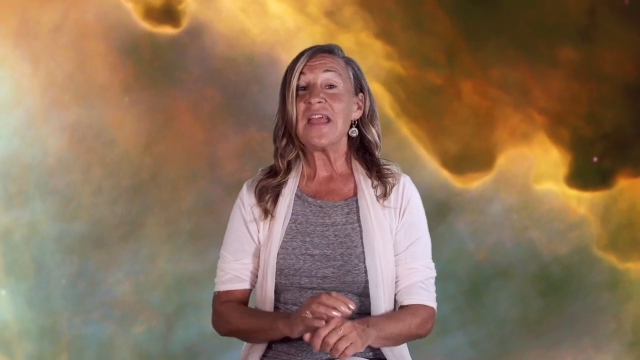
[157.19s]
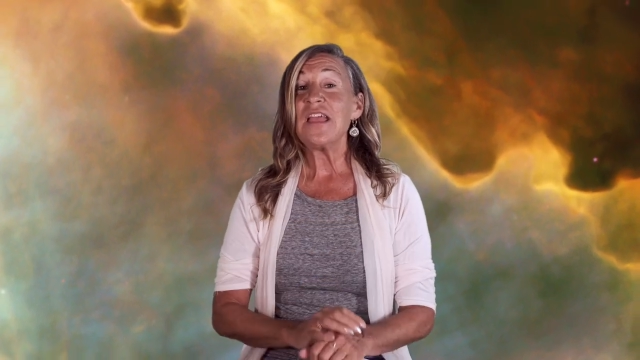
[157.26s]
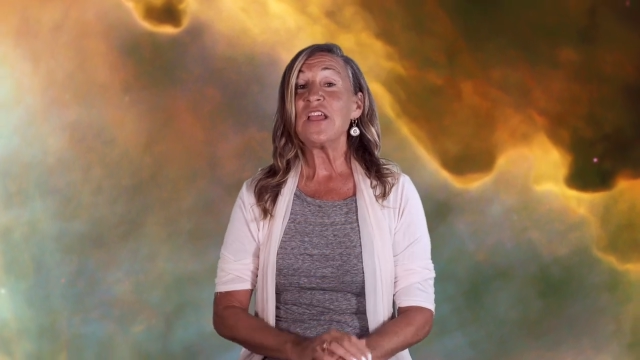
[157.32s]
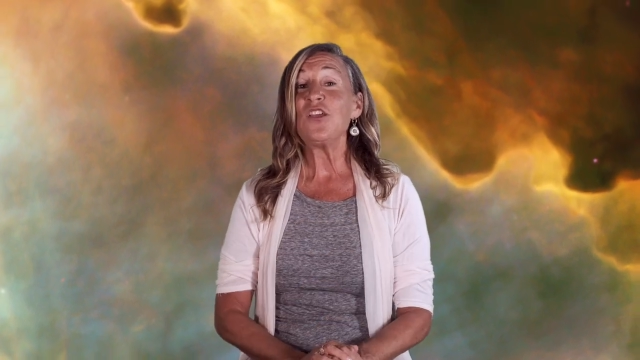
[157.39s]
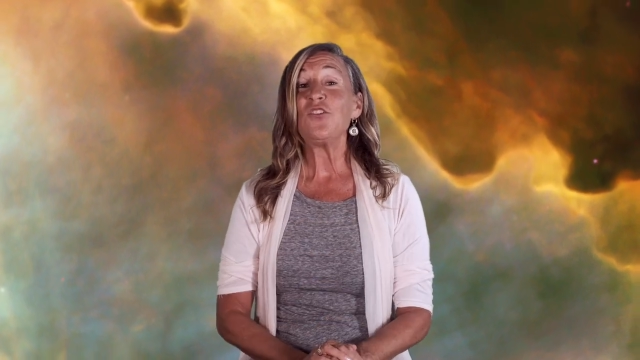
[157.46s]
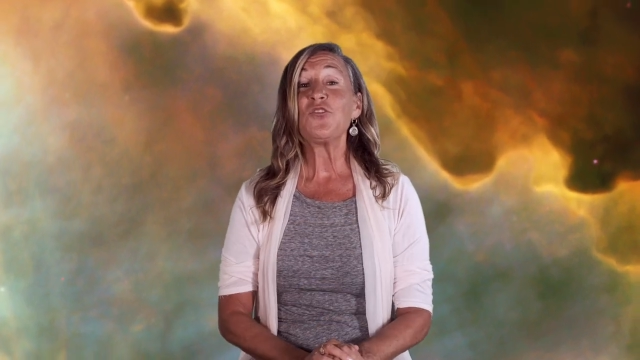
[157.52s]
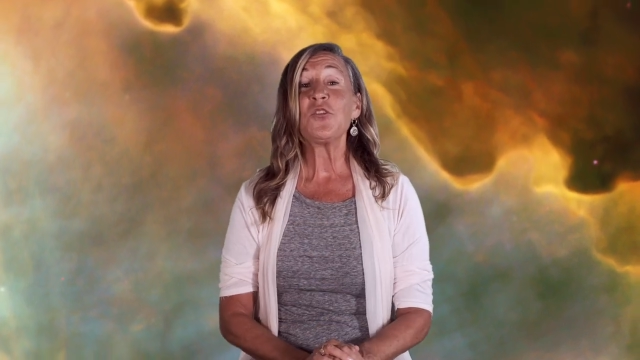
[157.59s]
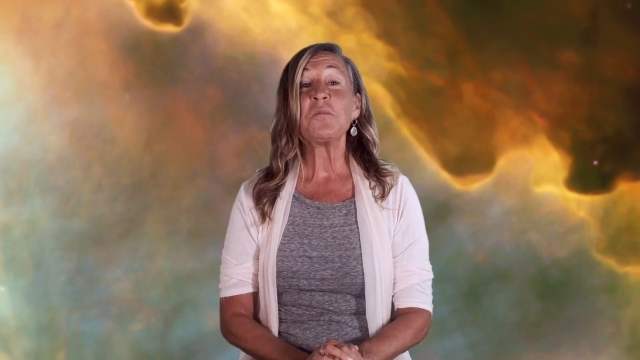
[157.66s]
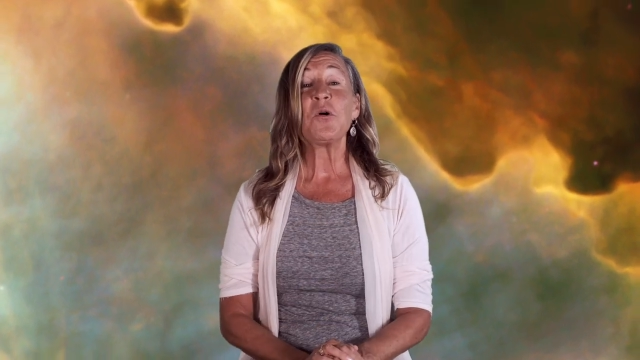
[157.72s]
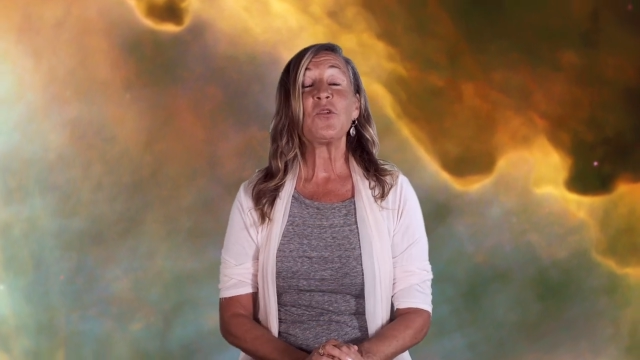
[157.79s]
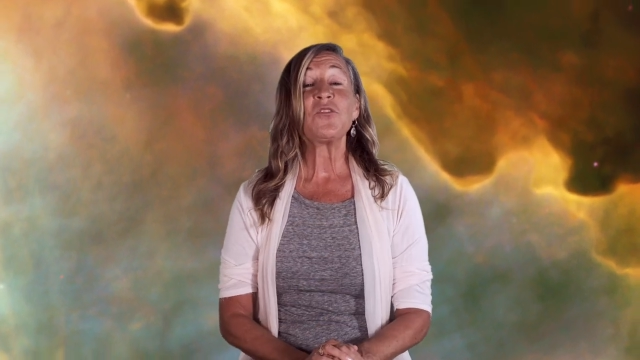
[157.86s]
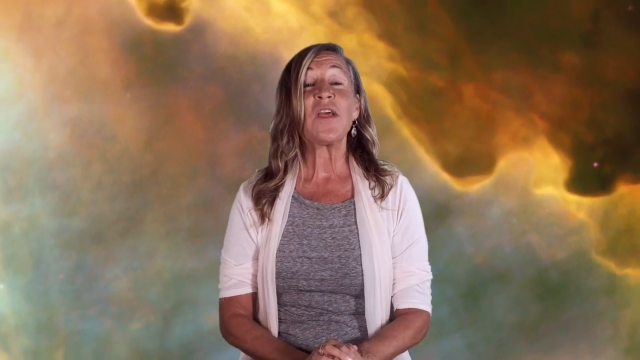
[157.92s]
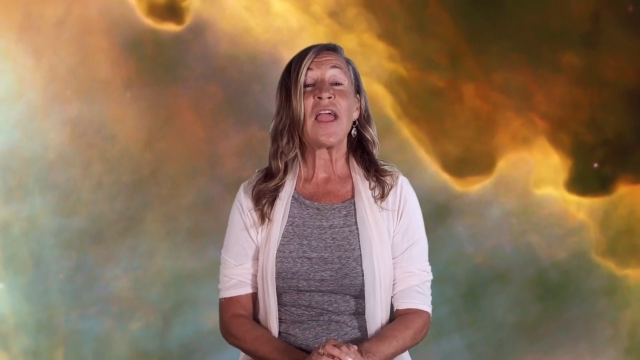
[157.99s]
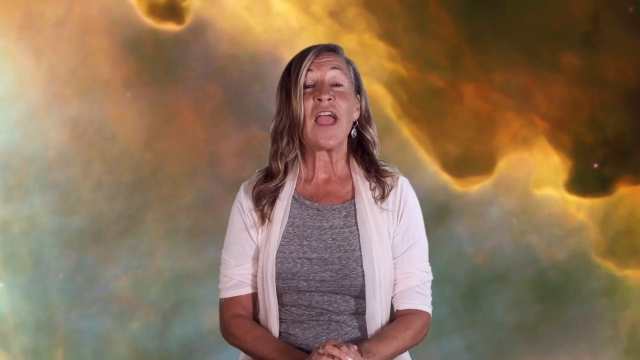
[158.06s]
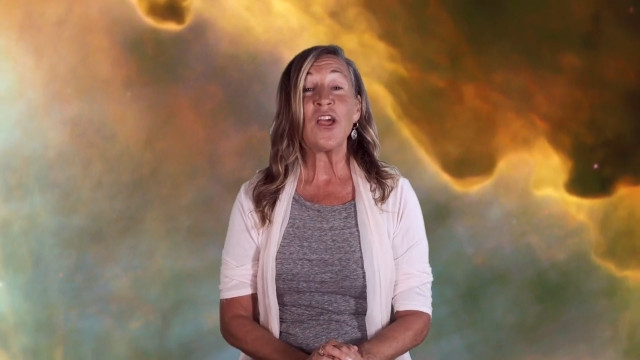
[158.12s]
He is the
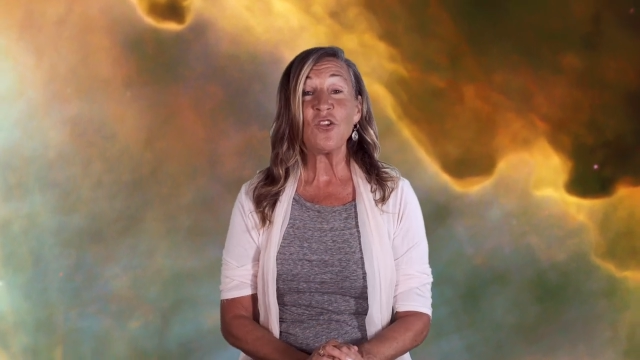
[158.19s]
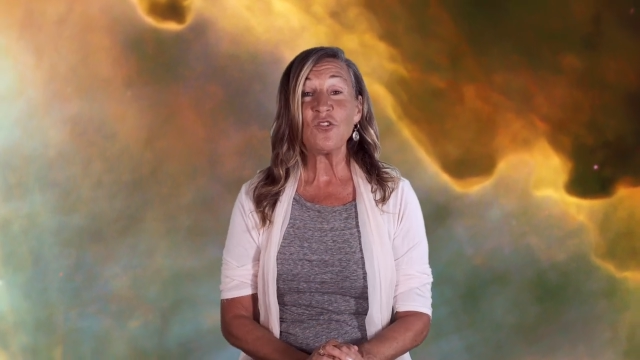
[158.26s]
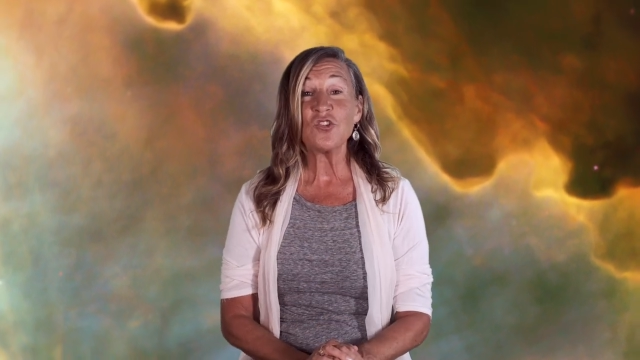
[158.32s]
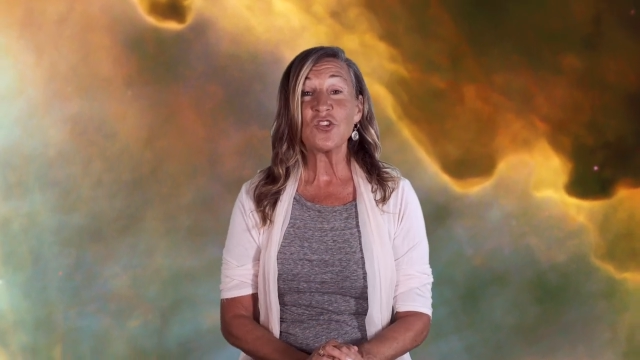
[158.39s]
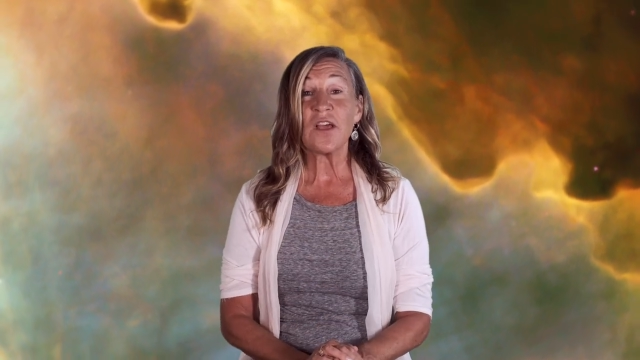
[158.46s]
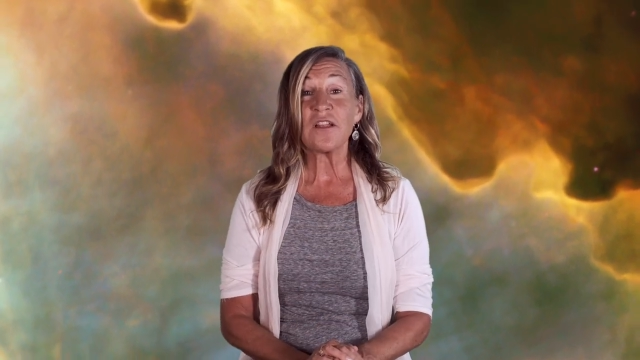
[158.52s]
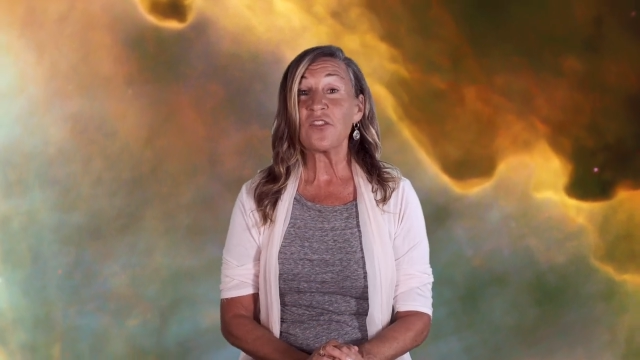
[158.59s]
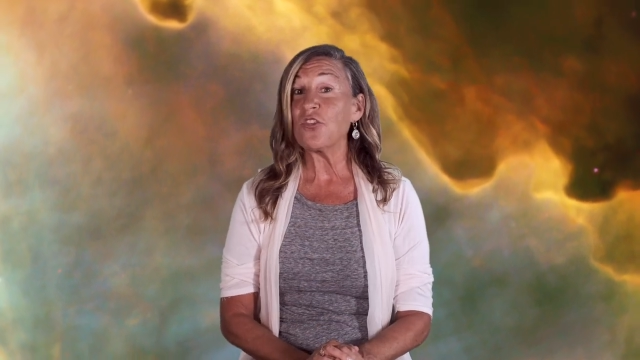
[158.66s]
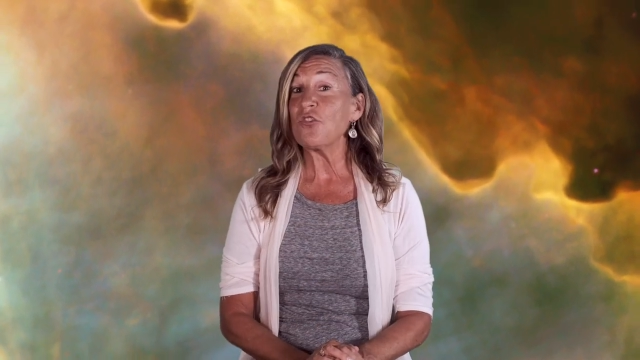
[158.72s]
most energetic.